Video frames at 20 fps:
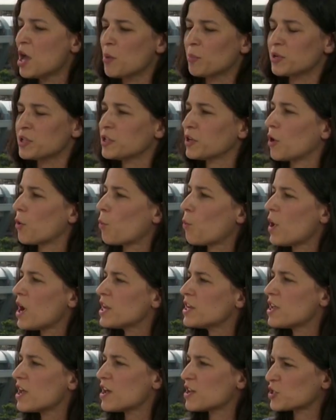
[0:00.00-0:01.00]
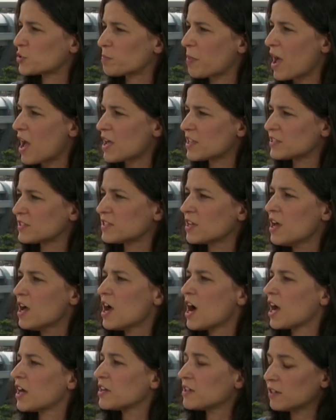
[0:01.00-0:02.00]
But 1 year has passed,
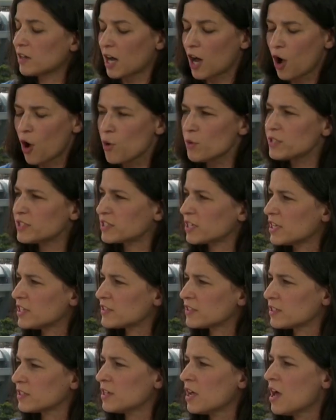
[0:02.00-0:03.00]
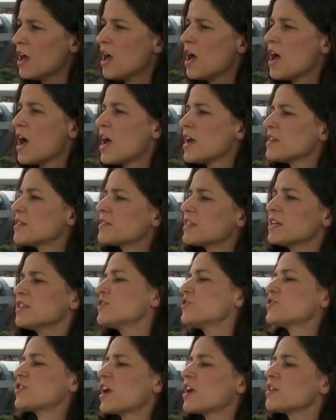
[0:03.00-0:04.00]
a whole season, and
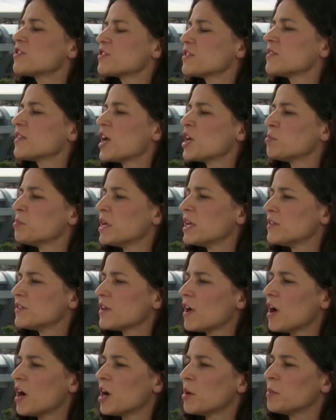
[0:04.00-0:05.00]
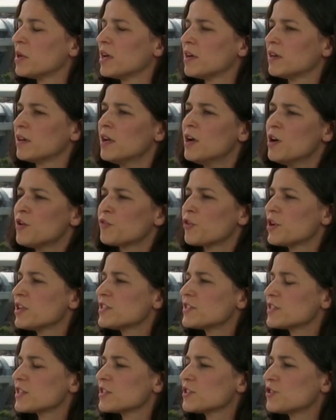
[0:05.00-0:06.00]
things change in that meantime. And for
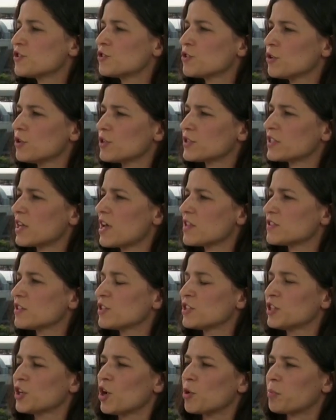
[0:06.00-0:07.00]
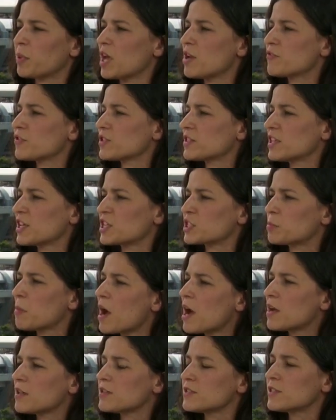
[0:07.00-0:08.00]
instance, Julio César did not play for 6
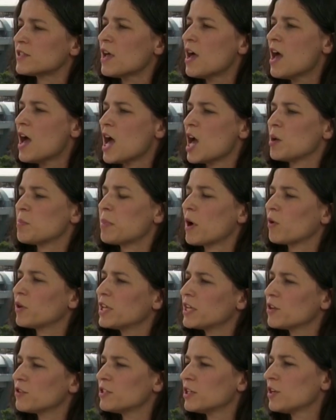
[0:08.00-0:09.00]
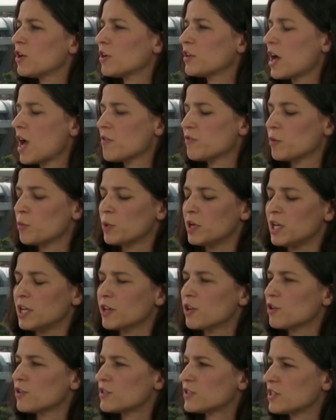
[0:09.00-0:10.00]
months, and Paulinho did not have a really
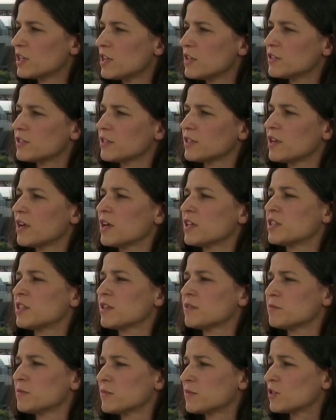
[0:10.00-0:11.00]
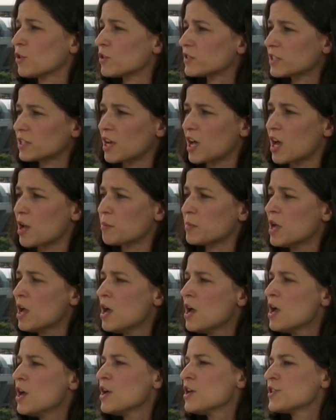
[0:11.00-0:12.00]
good season at the Tottenham.
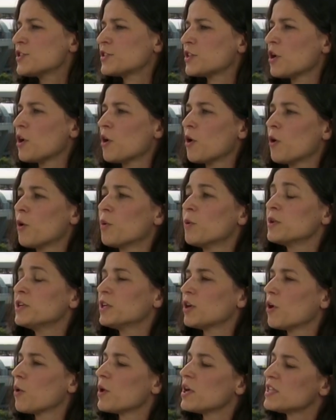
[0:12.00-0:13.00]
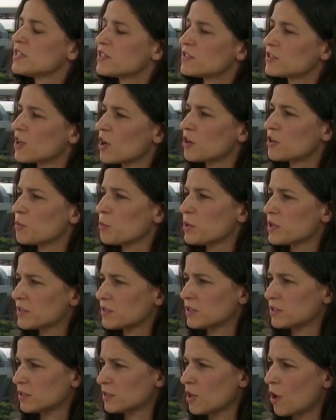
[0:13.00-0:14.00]
So he stuck
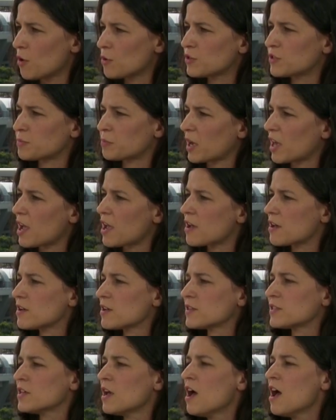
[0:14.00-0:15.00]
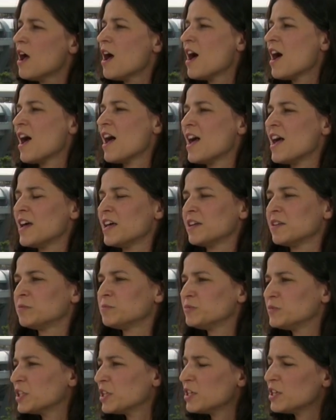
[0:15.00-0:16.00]
with those players,
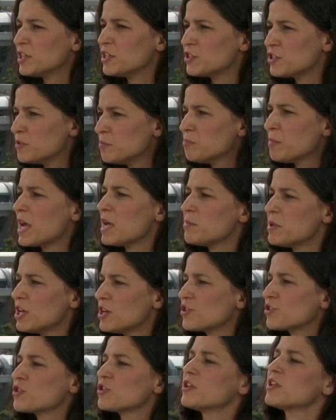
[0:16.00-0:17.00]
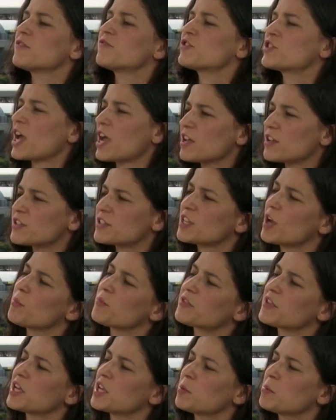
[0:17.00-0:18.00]
and maybe he should have changed
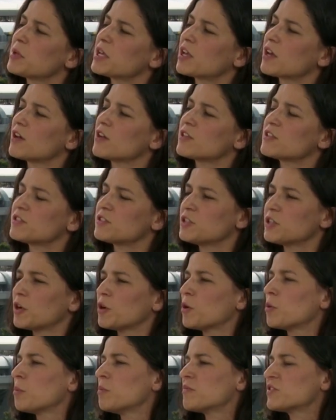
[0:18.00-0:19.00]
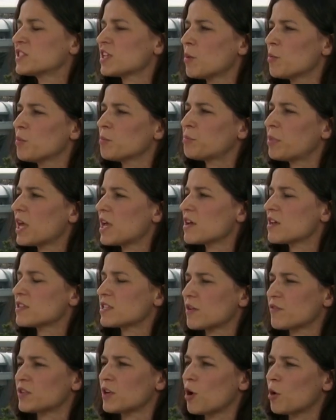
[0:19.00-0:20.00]
something, because some players
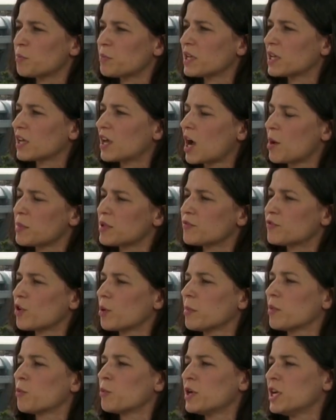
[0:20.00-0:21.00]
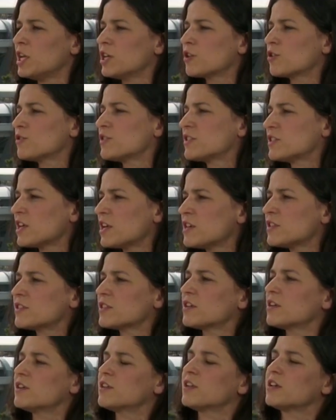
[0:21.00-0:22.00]
have not been coming from a really good
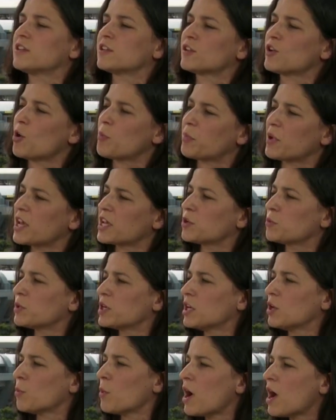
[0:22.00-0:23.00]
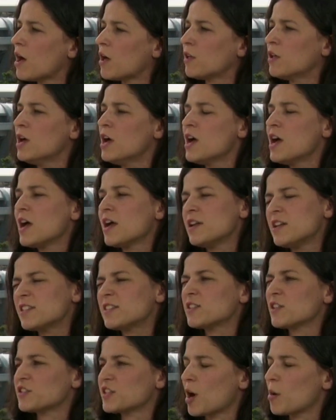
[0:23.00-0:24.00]
season and they're not playing really well, and it's
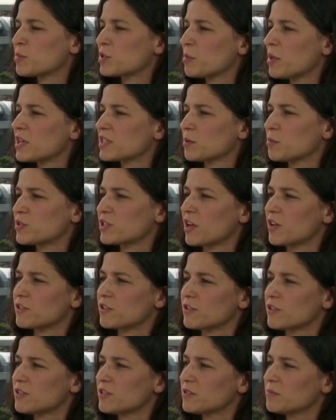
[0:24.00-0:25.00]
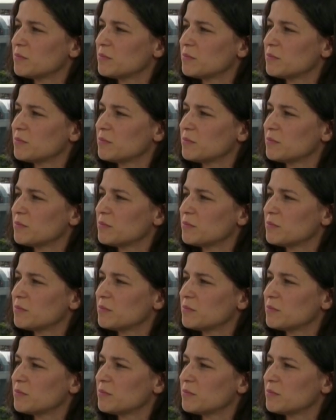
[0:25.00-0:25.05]
the time to make some changes.